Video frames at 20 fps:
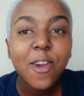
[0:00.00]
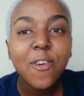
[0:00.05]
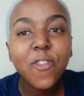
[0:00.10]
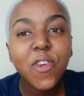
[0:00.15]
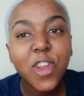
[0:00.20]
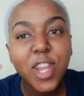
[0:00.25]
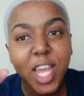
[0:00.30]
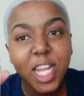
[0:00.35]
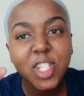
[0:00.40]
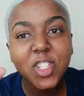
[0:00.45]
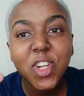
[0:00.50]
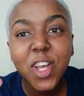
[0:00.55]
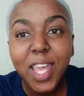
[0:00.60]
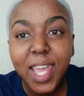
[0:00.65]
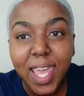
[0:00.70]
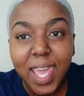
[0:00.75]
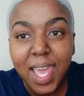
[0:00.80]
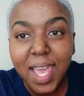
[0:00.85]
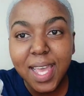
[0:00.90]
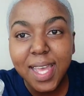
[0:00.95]
For your natural
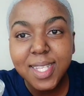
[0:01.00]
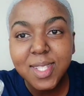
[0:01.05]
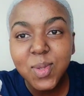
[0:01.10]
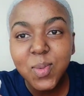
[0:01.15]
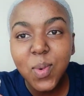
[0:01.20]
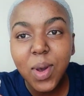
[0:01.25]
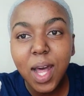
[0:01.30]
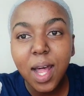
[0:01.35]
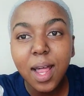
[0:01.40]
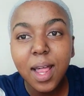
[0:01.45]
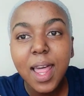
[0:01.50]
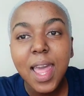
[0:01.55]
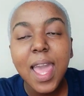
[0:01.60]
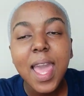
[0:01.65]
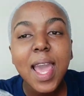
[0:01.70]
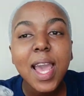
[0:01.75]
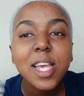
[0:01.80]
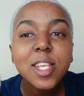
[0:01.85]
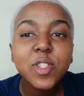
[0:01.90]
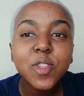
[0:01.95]
hair as well,
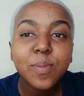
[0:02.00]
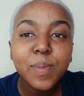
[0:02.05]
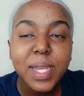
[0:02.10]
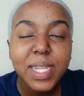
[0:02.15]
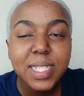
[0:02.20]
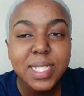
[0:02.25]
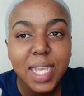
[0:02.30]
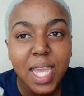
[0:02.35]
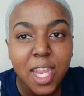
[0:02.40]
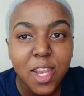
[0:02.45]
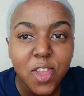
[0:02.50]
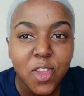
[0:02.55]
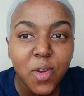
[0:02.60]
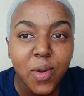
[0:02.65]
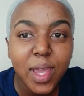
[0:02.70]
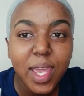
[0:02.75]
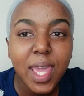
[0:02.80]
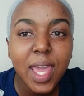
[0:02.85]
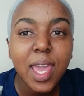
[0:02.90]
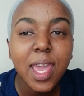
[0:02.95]
as you're maintaining
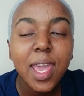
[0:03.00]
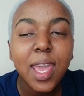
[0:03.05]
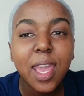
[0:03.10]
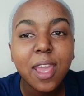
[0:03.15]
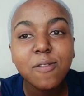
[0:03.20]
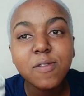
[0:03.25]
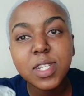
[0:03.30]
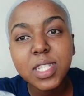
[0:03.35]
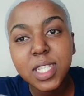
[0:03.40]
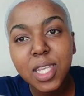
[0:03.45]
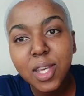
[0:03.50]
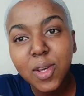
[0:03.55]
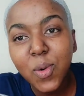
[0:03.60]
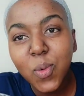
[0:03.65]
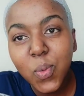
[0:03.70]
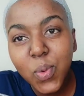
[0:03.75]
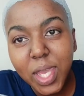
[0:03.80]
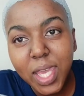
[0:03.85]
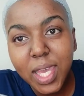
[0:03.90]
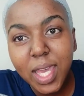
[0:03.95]
your hair every
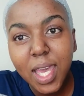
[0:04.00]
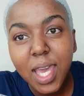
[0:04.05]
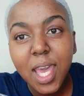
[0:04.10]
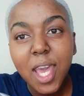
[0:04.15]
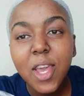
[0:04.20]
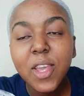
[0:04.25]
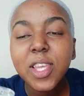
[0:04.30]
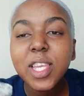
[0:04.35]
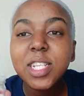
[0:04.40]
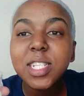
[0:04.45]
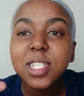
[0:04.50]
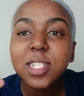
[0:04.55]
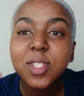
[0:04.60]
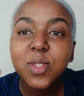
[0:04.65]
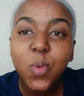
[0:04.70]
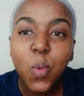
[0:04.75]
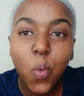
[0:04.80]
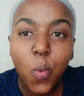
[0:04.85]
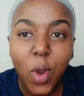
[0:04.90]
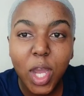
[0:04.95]
single week, you can
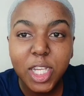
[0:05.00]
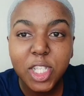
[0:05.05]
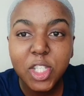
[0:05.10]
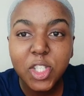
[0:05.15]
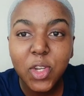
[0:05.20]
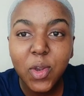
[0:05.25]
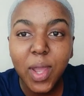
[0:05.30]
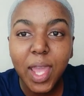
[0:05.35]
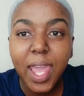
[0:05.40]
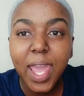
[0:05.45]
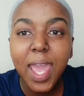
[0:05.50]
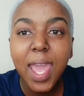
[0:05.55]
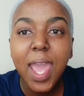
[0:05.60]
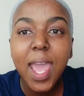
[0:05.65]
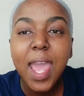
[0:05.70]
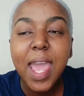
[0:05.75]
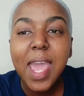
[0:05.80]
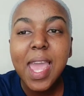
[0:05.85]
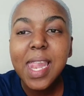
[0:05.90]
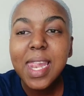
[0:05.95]
just wash your
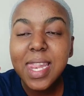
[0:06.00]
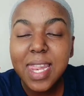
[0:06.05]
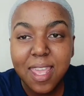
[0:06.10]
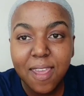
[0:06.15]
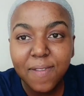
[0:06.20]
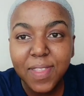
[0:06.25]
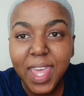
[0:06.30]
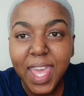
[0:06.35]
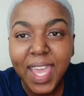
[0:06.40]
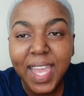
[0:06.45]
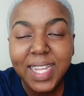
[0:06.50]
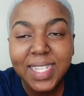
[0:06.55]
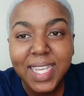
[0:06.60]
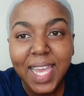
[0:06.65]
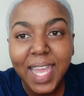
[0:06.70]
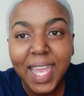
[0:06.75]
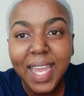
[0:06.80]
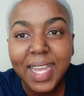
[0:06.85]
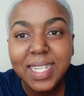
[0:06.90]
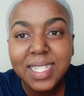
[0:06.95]
hair, leave the hair
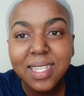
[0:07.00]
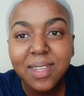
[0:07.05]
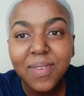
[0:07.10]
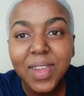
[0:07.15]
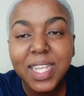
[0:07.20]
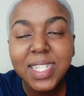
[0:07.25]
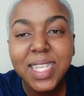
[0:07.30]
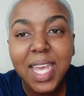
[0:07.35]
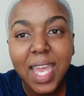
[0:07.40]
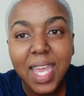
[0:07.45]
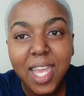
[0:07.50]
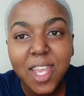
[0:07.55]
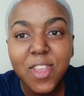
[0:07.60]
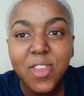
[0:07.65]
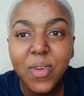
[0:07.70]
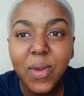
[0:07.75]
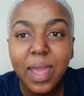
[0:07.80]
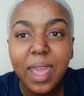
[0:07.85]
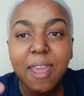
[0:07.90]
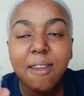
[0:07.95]
dye activator in
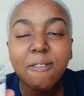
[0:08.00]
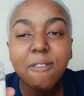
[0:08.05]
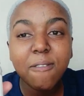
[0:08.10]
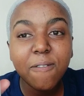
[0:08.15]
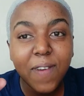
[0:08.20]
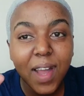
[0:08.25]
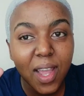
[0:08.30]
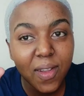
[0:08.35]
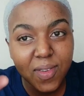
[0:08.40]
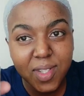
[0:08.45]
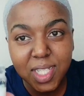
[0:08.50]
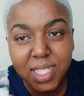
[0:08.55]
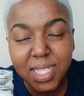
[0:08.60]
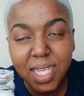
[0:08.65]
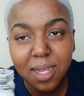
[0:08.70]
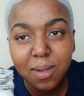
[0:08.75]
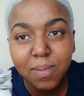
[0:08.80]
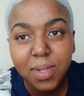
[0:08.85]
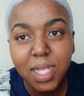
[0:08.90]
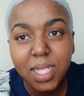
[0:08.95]
your hair for 5 to
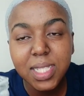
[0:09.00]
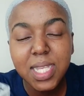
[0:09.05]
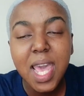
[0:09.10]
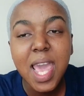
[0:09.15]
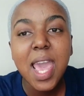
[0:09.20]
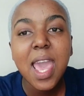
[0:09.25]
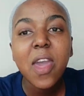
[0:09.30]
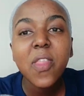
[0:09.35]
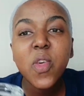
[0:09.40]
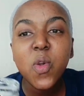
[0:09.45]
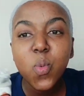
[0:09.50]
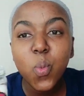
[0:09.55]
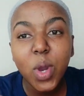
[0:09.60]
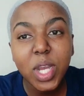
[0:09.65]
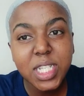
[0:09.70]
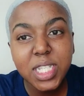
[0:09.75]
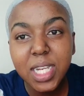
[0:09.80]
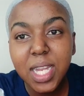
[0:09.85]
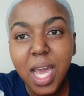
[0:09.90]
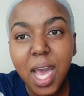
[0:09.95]
10 minutes, then
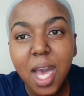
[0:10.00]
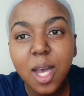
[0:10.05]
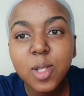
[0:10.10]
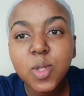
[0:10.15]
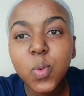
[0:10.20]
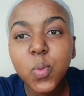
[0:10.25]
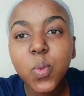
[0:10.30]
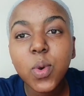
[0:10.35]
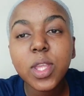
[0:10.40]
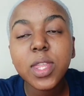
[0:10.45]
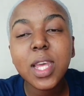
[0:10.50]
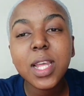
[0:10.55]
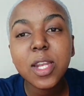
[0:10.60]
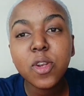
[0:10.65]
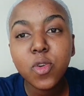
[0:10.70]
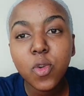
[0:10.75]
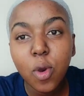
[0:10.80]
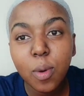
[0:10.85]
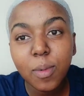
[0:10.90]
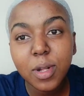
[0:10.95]
wash it out with
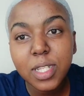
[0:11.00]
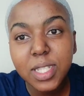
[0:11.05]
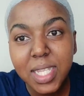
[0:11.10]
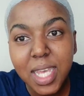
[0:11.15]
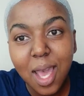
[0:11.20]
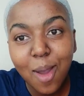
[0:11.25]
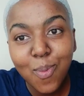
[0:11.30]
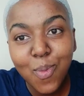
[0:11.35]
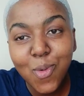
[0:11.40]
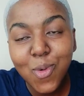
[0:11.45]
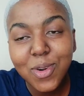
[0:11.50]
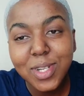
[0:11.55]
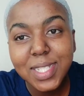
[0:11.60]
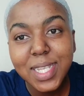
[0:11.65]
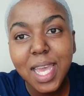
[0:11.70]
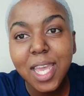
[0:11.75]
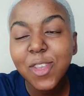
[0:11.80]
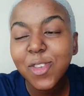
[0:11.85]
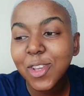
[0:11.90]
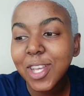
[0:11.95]
normal tap
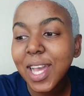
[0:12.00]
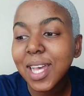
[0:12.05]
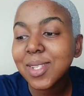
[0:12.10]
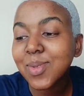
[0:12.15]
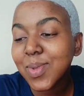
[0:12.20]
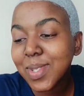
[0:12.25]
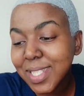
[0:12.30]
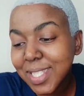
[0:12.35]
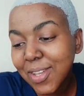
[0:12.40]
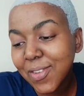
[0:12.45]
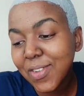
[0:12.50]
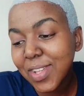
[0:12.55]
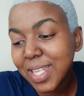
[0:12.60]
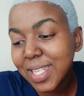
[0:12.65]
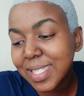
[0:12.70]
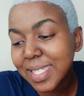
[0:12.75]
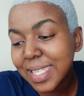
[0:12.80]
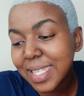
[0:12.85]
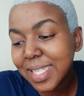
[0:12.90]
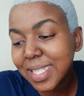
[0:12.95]
water, and you guys will
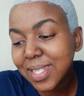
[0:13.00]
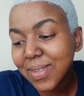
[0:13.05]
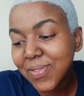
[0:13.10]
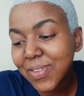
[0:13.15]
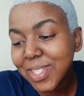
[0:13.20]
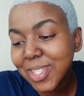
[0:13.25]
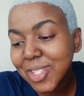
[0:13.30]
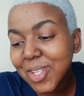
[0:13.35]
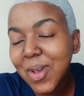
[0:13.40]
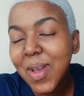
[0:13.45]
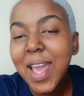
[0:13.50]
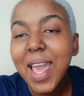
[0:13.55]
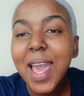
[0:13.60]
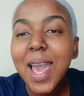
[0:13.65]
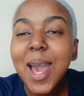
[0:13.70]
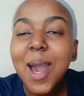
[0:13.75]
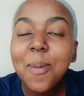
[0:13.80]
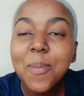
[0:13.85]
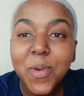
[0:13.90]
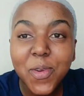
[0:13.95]
definitely see the difference. So
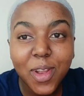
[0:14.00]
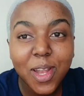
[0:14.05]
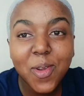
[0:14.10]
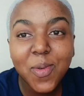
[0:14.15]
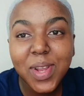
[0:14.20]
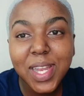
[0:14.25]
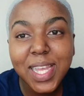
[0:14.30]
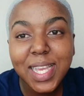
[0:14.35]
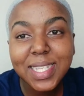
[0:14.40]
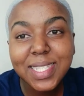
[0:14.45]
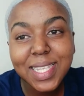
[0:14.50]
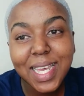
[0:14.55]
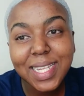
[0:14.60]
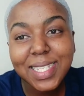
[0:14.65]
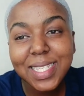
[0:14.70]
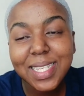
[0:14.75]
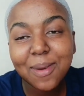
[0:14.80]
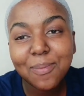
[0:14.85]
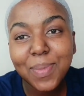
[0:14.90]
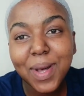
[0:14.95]
I'm really
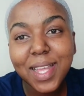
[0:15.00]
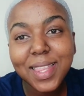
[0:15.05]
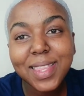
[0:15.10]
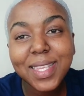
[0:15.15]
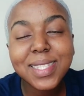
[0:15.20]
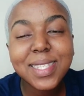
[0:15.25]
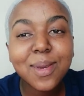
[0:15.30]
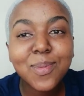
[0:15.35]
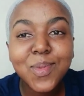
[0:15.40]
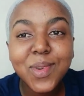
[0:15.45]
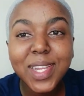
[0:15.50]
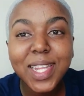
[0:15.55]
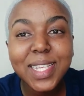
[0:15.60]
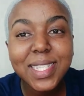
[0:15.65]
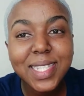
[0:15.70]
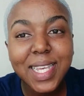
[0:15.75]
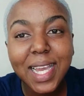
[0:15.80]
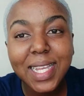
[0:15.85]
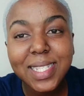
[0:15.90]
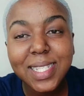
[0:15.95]
excited about this. I'm really
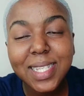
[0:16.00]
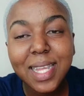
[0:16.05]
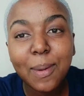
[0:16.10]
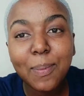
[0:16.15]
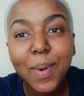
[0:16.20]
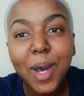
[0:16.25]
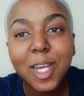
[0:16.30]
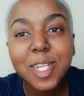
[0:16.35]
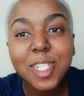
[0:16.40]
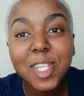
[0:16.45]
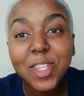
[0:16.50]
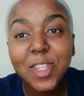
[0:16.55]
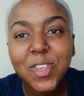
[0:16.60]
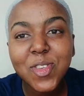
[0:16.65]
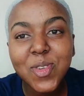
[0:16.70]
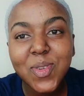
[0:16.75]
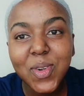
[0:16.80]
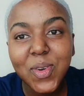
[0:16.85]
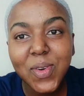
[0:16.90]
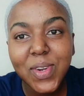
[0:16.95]
excited about the
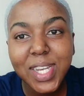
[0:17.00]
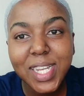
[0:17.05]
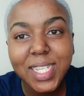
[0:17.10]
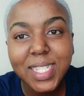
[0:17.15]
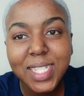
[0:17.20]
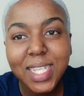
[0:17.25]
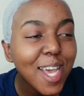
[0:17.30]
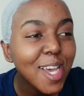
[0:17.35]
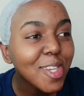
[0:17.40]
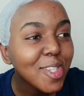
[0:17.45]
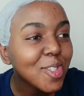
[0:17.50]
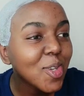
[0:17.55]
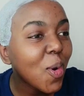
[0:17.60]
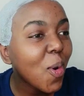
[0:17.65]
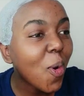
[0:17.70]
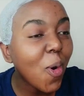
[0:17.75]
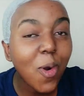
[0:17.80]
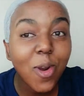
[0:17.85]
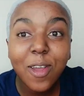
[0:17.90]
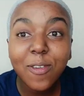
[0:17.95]
new ingredients, and
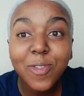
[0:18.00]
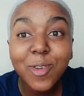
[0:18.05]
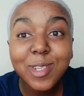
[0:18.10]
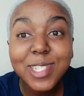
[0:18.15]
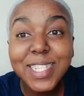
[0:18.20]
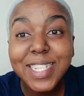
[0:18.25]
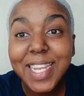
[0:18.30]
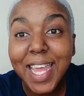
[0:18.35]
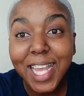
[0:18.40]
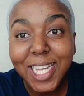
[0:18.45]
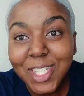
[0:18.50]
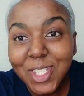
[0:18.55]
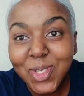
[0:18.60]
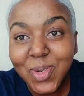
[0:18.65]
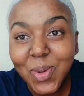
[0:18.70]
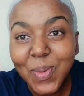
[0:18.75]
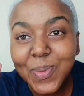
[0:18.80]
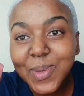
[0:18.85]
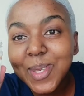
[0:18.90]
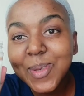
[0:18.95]
so all of those
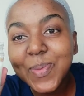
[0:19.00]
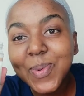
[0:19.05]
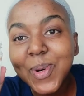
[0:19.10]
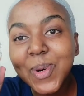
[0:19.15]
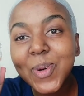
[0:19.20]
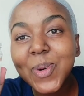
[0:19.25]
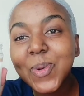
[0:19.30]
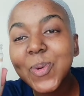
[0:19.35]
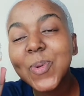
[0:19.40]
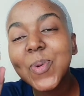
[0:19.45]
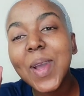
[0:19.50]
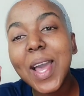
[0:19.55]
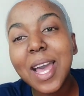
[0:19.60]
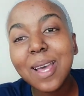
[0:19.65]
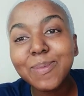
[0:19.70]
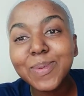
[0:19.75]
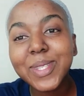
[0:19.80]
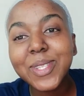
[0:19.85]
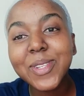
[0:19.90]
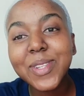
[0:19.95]
natural people who
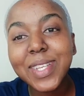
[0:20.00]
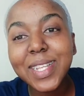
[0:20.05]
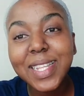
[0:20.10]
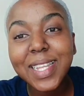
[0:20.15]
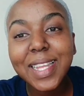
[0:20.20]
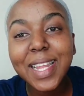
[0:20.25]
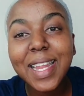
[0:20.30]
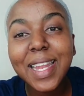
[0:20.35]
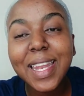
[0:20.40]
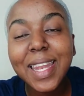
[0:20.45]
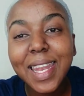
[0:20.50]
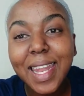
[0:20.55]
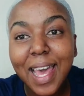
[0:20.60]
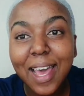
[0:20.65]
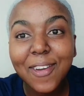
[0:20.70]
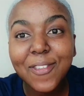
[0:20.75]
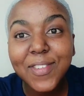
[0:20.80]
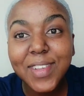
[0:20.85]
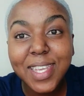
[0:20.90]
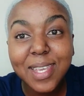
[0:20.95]
absolutely
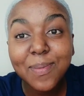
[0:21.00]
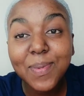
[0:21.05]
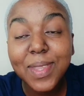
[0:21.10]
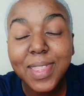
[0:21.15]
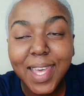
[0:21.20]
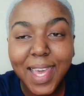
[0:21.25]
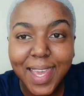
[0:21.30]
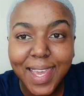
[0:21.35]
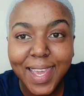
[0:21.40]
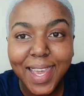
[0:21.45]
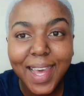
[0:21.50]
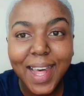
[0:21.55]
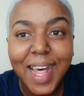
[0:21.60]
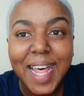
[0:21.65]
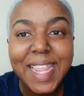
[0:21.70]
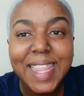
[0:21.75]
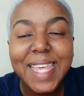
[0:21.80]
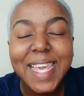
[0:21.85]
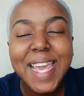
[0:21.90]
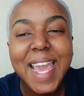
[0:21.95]
love keeping their hair
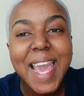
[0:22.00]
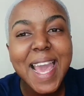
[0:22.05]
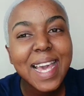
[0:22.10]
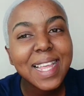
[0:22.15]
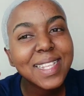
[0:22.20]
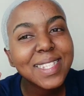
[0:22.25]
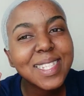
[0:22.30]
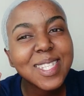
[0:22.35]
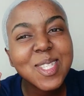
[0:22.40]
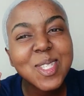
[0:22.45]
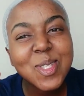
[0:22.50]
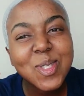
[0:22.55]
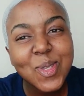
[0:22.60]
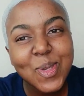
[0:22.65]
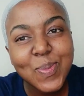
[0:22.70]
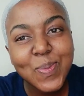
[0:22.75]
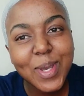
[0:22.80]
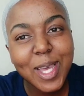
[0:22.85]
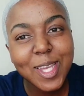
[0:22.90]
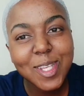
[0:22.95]
healthy, this is
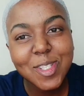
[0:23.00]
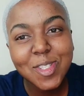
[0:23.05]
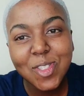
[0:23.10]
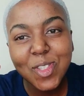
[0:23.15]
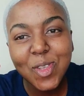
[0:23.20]
super